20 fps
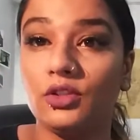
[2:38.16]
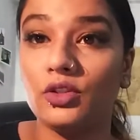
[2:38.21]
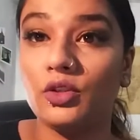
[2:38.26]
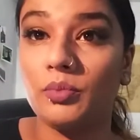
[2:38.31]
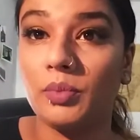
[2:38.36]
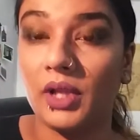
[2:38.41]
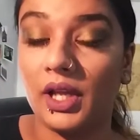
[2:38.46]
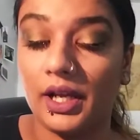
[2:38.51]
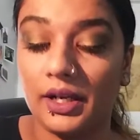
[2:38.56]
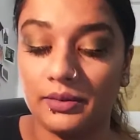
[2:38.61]

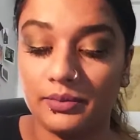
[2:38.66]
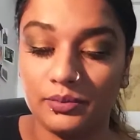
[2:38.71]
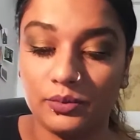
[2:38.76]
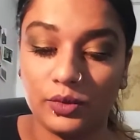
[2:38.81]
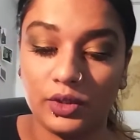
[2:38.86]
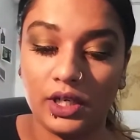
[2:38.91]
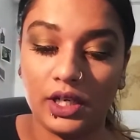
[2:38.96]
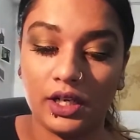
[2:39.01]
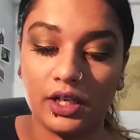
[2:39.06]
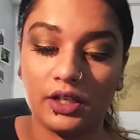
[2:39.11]
New plan.
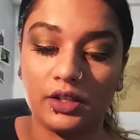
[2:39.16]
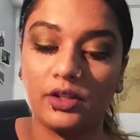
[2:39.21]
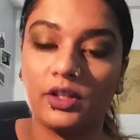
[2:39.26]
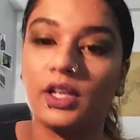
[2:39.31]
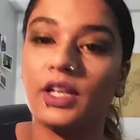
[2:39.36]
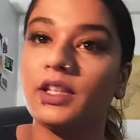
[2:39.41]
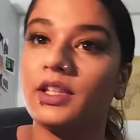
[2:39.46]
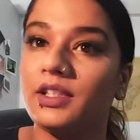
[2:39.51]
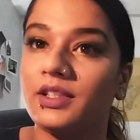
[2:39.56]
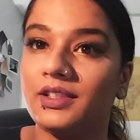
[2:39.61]
We're not gonna
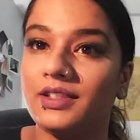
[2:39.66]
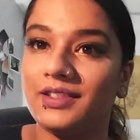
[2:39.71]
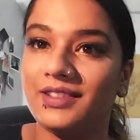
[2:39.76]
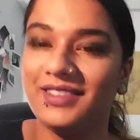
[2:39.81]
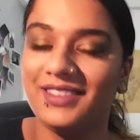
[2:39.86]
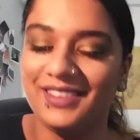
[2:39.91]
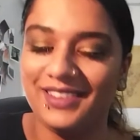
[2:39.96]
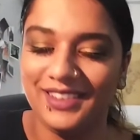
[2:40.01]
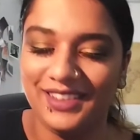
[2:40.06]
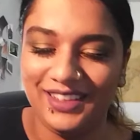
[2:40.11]
look at this.
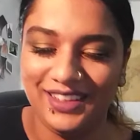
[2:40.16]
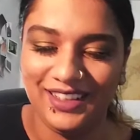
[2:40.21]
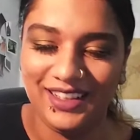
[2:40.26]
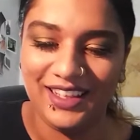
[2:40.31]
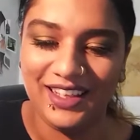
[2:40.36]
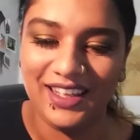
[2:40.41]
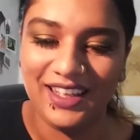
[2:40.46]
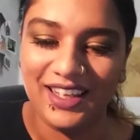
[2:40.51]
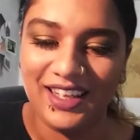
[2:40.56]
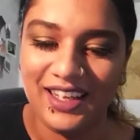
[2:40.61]
This is
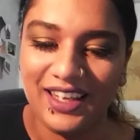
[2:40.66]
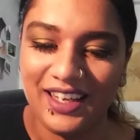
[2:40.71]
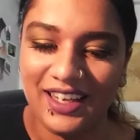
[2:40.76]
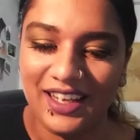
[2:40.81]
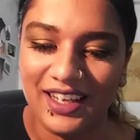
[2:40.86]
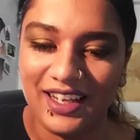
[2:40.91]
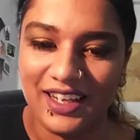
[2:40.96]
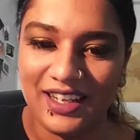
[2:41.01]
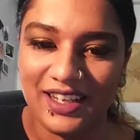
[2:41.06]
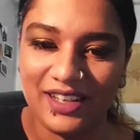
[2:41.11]

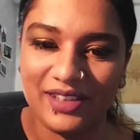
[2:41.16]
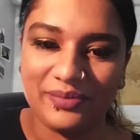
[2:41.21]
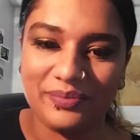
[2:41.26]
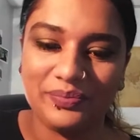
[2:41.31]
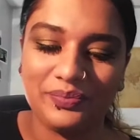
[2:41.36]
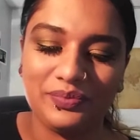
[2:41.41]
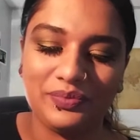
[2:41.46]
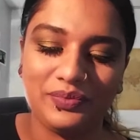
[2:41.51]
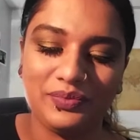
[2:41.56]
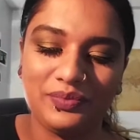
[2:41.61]

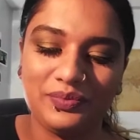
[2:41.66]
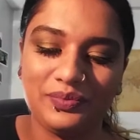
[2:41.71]
a